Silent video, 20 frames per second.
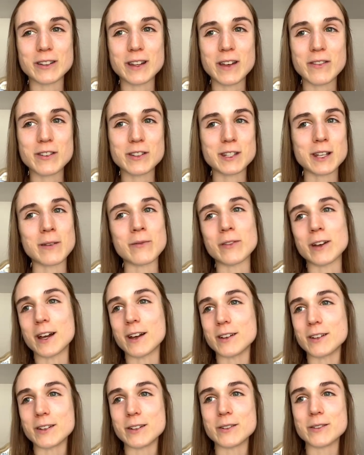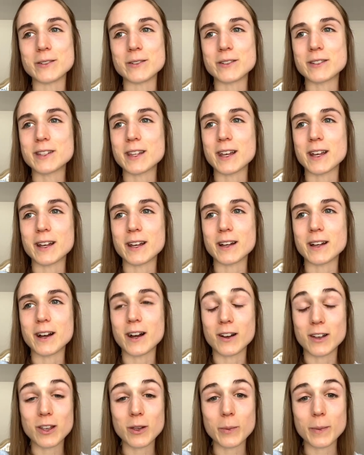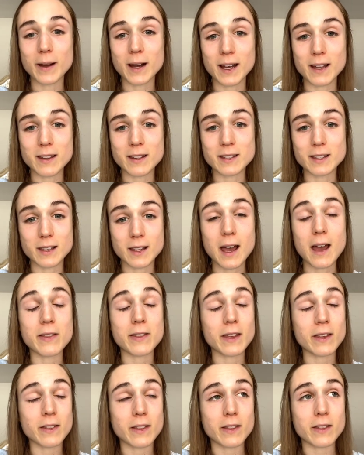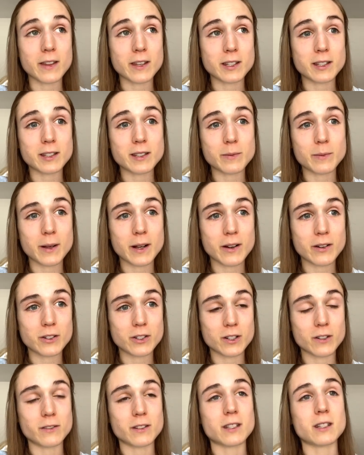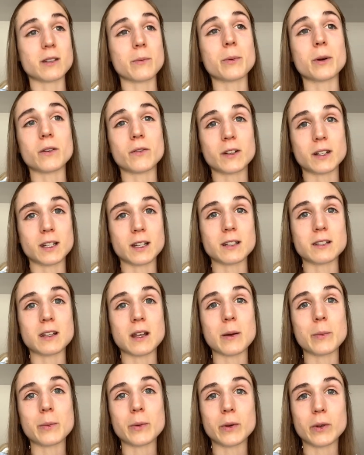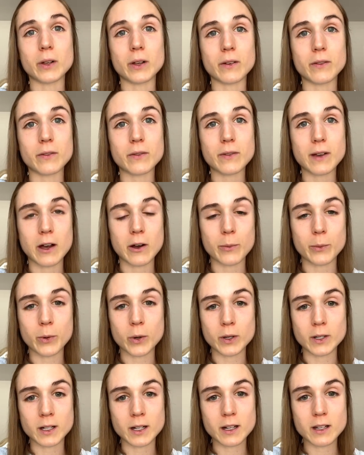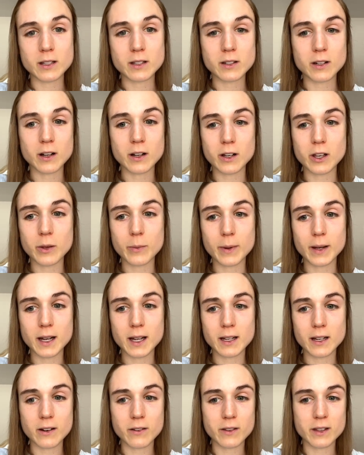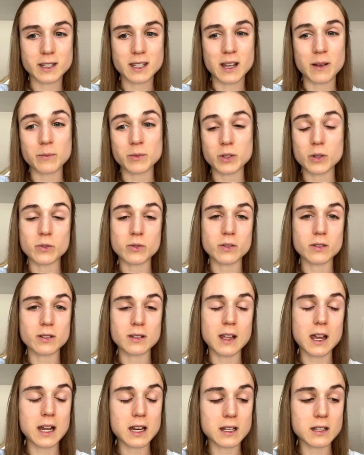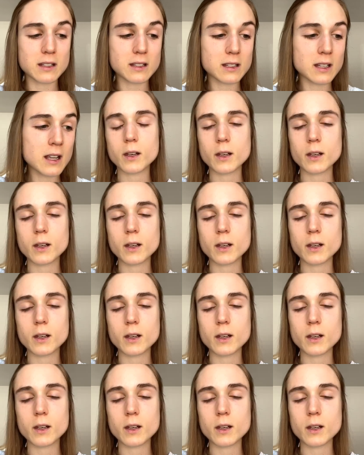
They have the same values. They occupy this. I think that this marriage serves as a perfect example of how important it is to occupy near the same social status.